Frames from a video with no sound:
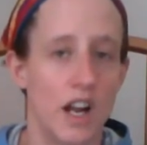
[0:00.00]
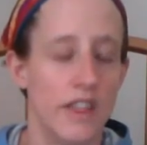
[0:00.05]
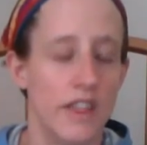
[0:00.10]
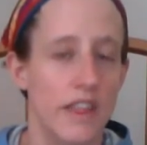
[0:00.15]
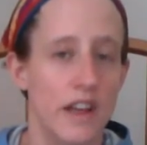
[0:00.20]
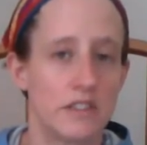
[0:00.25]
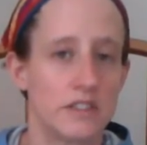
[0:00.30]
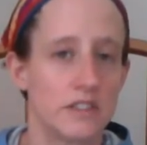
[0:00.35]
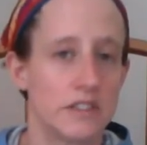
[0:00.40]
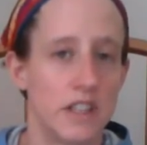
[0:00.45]

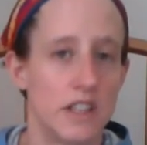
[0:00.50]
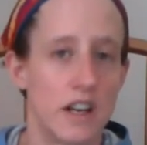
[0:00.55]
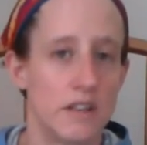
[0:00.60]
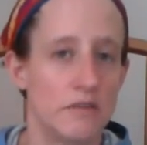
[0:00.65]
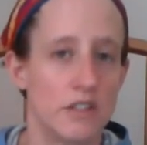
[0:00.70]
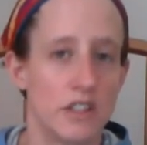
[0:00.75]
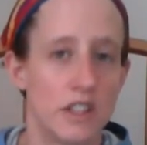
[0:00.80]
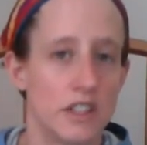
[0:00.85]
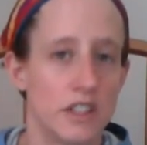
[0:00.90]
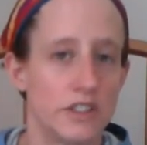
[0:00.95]
that's
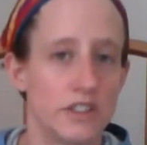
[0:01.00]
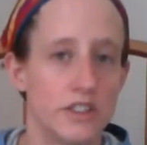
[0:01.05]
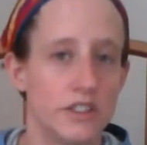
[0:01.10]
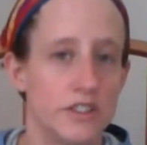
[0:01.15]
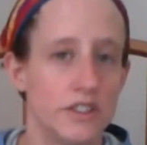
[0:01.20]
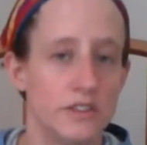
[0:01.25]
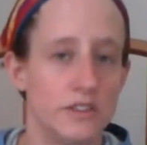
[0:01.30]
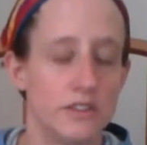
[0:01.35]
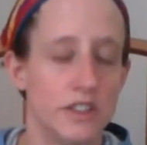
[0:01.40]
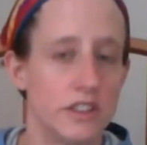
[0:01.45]
not what I
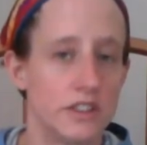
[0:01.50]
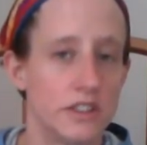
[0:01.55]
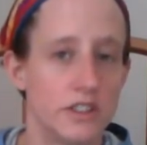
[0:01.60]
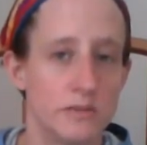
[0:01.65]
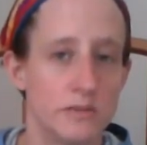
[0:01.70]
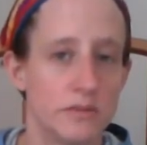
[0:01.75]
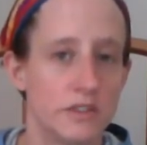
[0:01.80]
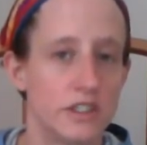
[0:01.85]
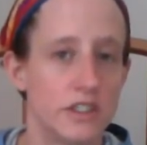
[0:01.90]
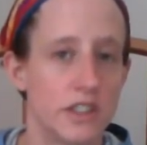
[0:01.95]
should do. I
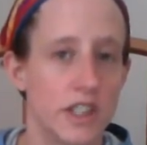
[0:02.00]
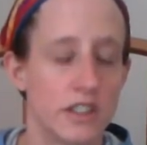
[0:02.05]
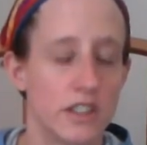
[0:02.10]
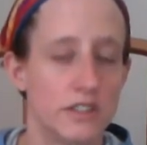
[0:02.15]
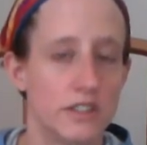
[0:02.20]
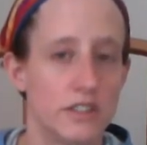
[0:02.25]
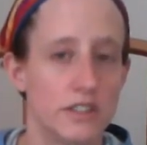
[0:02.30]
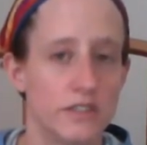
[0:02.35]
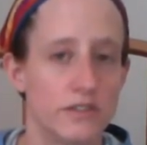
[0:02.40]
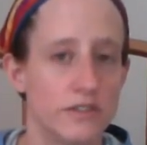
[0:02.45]
should
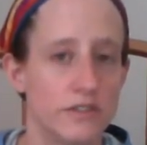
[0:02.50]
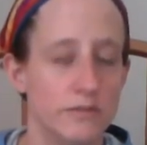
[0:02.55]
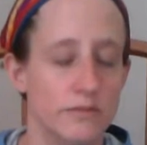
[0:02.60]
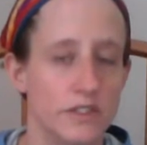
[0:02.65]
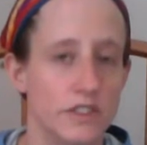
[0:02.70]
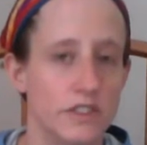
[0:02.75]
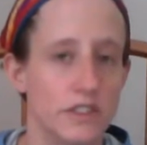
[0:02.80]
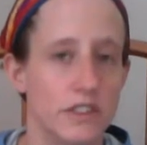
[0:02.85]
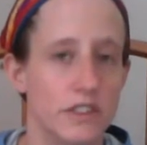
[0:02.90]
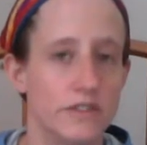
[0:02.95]
protect her
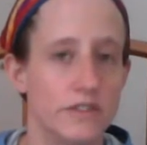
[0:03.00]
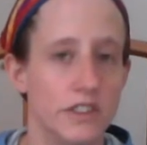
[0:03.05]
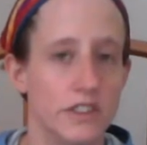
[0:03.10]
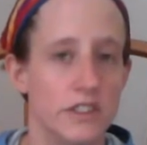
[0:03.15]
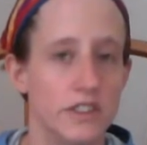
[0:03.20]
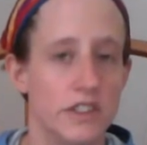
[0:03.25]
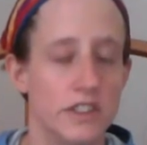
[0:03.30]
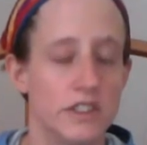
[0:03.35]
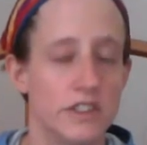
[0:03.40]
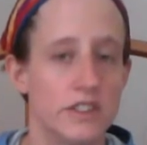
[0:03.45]
from stuff
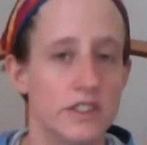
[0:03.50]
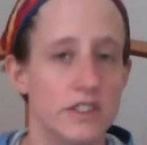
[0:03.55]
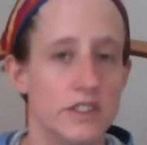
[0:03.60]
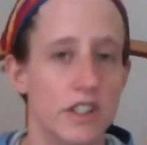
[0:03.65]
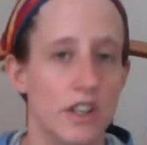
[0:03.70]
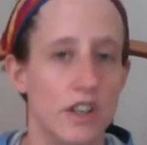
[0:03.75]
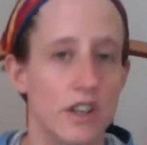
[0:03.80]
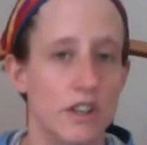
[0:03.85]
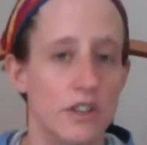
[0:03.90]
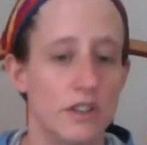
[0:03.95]
like this.
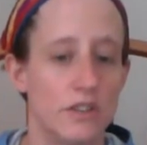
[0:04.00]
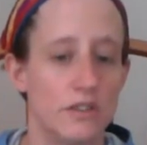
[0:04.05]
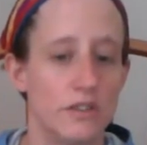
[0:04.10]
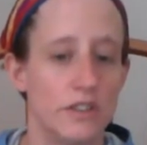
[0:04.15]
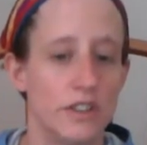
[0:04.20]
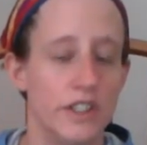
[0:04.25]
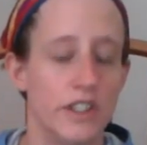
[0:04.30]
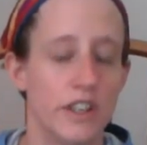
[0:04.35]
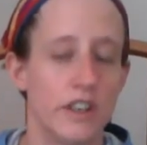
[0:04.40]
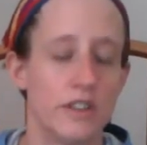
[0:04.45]

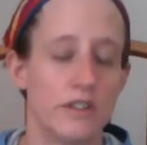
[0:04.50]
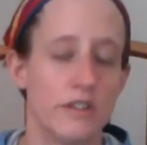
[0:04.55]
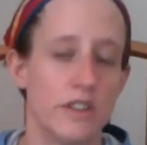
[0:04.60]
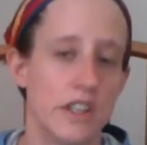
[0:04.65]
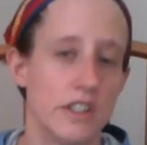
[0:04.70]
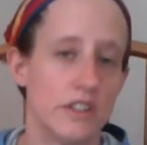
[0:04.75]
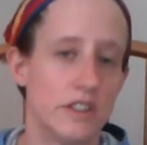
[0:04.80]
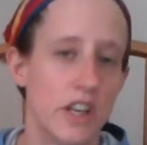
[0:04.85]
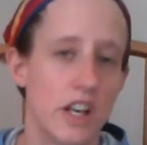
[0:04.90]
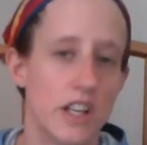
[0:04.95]
So,
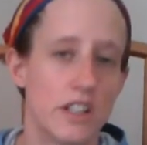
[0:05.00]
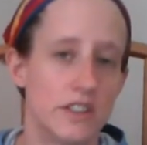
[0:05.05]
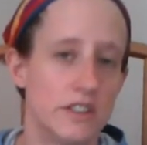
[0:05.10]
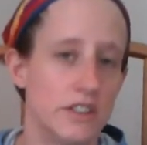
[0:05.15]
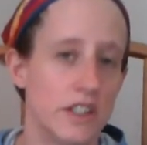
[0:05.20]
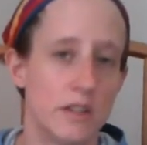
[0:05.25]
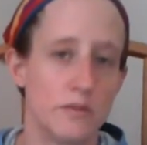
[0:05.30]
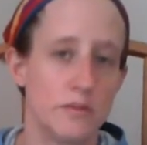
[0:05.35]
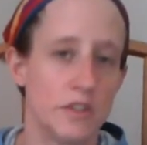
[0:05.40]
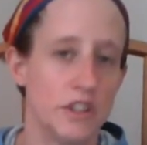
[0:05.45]
they tried to
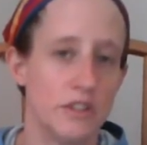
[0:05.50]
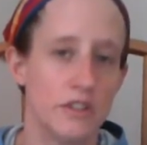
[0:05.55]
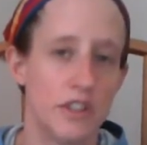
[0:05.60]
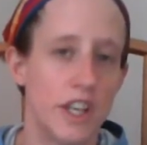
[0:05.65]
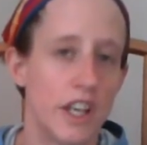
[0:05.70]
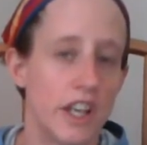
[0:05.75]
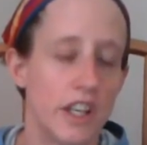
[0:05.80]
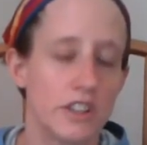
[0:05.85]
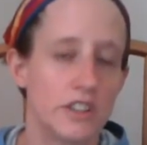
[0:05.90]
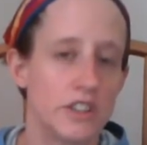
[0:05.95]
tell me, you
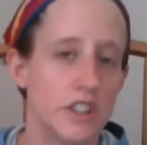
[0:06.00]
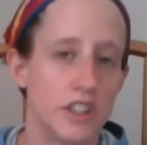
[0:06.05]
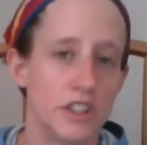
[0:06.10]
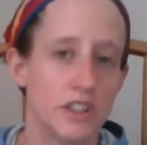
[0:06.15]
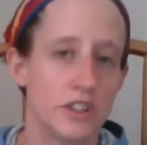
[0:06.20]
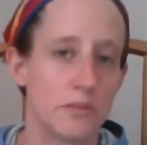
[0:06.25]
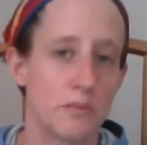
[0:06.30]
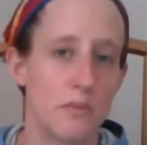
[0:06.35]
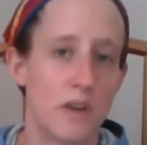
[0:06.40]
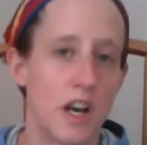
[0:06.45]
can't
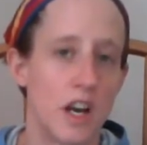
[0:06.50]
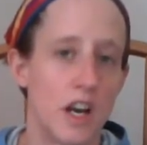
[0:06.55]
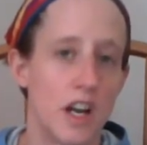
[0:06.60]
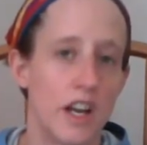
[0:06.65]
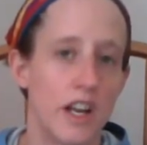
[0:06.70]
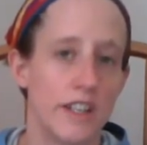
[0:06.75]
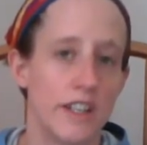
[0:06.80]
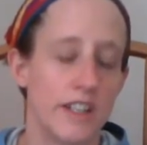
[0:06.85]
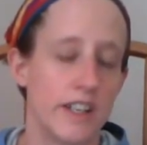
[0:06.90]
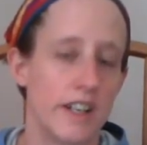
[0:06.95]
change your
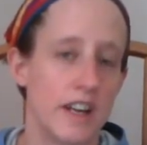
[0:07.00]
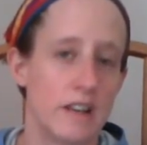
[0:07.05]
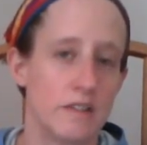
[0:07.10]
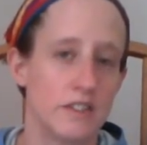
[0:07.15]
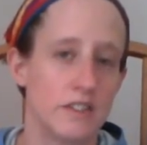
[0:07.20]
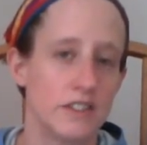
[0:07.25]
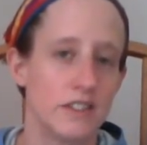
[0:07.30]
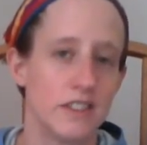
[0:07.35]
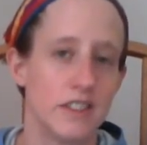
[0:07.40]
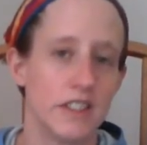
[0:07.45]
mind, and I
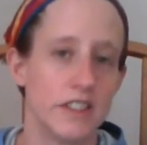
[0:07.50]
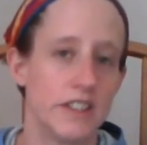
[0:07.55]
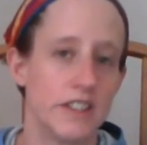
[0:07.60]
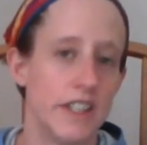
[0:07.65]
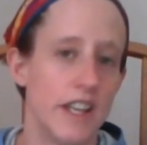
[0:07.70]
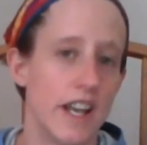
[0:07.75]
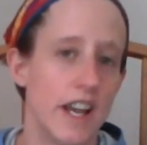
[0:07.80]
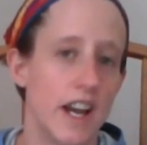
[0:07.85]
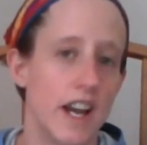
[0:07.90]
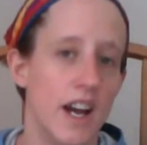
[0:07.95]
was like,
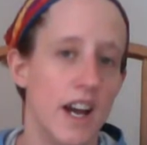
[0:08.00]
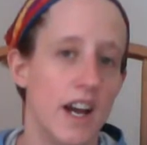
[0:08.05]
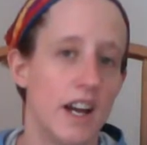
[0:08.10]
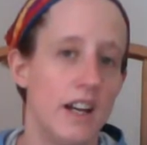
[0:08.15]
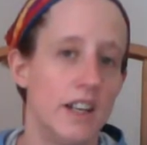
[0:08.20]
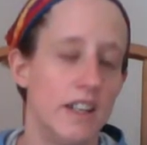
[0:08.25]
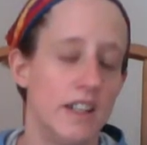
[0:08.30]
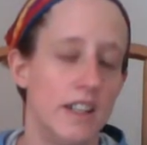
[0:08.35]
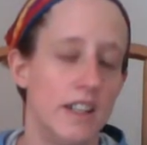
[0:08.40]
yeah,